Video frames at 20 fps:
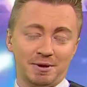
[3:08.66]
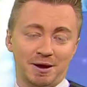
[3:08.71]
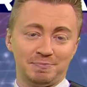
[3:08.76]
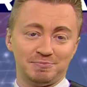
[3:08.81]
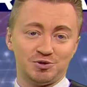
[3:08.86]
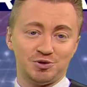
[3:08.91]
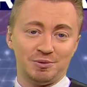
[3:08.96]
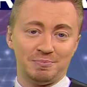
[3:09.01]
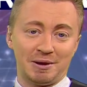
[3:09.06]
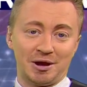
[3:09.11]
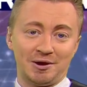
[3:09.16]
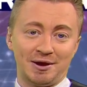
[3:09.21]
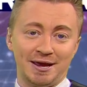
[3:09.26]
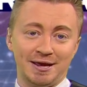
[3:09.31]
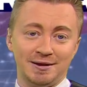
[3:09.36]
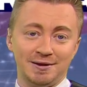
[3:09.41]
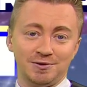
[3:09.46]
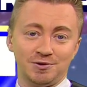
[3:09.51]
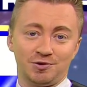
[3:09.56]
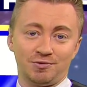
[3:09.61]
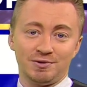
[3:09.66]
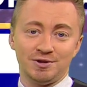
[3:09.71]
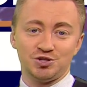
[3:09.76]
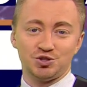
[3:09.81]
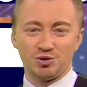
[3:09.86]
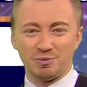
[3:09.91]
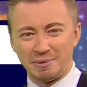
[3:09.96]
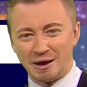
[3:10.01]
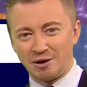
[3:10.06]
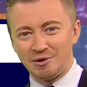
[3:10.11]
up to about 80 degrees,
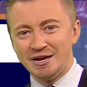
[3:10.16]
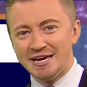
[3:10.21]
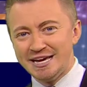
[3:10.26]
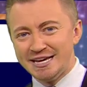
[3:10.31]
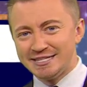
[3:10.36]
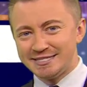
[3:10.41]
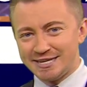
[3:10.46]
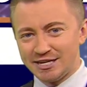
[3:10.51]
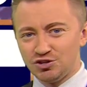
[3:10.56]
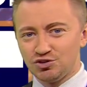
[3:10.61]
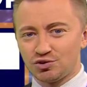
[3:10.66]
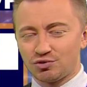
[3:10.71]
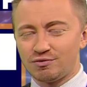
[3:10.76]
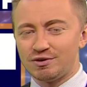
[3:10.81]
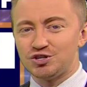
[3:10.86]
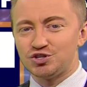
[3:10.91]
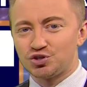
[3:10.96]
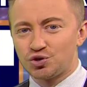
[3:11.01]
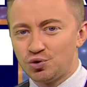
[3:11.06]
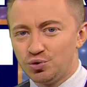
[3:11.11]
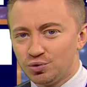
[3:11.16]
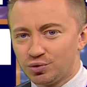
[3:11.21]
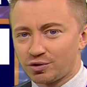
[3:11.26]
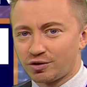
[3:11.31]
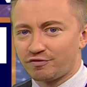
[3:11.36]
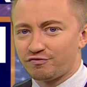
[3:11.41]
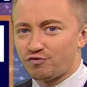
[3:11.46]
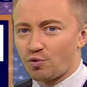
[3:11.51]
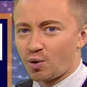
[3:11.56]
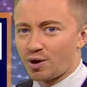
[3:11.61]
so about 10 degrees
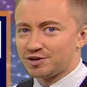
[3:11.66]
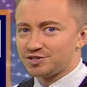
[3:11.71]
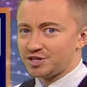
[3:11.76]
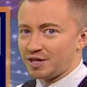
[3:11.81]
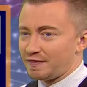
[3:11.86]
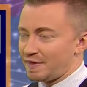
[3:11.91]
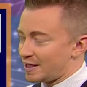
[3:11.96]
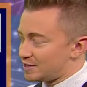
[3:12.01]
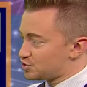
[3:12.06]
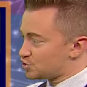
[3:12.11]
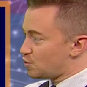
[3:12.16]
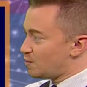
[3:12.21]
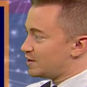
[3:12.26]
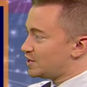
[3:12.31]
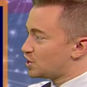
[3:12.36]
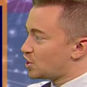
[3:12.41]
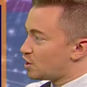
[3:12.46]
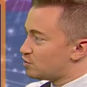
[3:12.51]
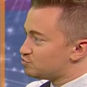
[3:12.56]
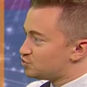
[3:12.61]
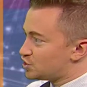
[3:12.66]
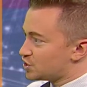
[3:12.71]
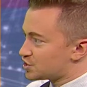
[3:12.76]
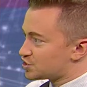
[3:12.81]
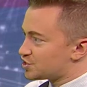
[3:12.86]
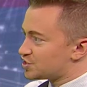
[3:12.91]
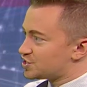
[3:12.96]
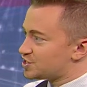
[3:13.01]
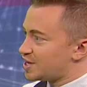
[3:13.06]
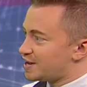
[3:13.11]
cooler for us, and that's going to go
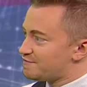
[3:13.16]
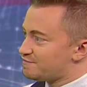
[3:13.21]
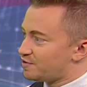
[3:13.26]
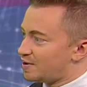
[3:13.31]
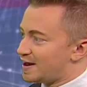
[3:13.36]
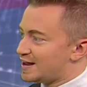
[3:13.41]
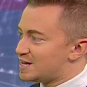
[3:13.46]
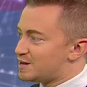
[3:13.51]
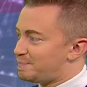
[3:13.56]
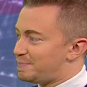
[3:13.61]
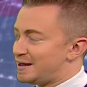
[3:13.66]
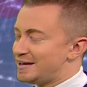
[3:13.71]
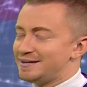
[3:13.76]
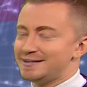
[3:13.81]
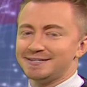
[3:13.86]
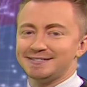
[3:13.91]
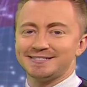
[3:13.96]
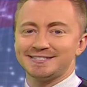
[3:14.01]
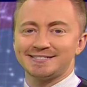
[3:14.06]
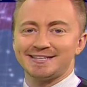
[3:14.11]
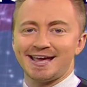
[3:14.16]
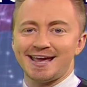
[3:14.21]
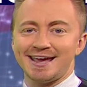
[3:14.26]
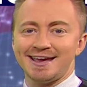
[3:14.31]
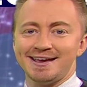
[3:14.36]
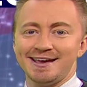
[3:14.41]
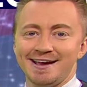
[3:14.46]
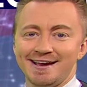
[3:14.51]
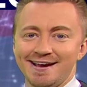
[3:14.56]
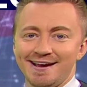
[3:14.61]
just the same for Independence
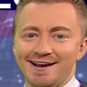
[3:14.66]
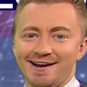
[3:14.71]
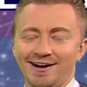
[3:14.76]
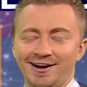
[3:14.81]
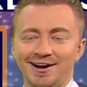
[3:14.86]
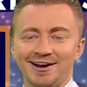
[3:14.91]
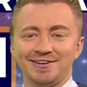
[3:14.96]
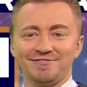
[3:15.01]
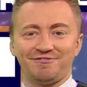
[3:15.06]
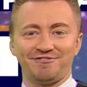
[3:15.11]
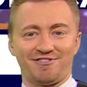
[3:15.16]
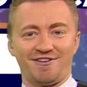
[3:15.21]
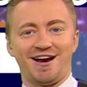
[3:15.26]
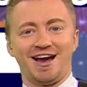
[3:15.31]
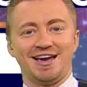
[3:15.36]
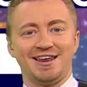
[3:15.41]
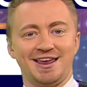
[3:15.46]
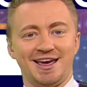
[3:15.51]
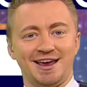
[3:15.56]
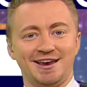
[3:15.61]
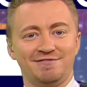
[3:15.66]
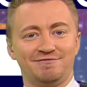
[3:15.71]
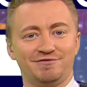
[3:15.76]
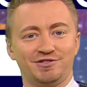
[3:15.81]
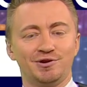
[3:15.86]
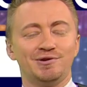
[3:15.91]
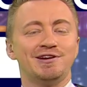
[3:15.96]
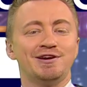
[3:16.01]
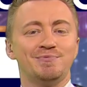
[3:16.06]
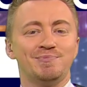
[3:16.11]
Day on Friday,
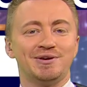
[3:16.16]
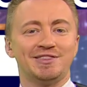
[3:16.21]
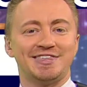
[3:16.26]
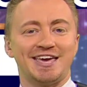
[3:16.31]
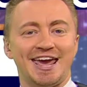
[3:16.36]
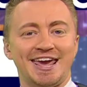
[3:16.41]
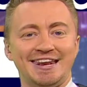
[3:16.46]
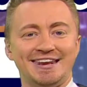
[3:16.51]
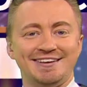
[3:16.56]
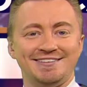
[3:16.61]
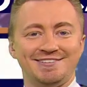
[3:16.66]
flirting with 80